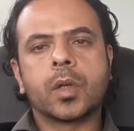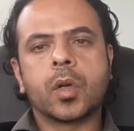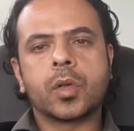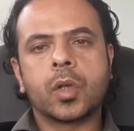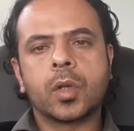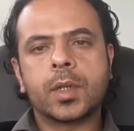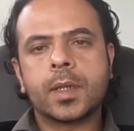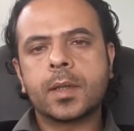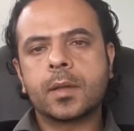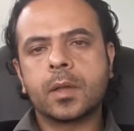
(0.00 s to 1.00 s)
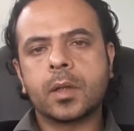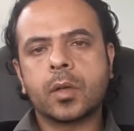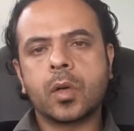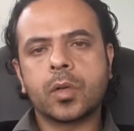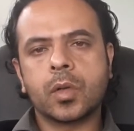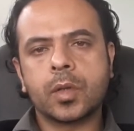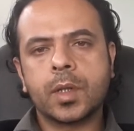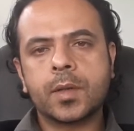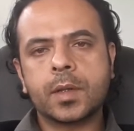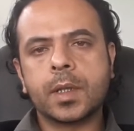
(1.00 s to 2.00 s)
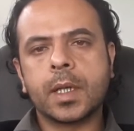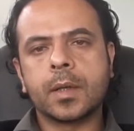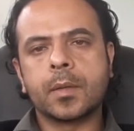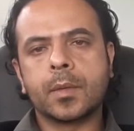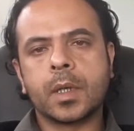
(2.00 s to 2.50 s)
cardiologists they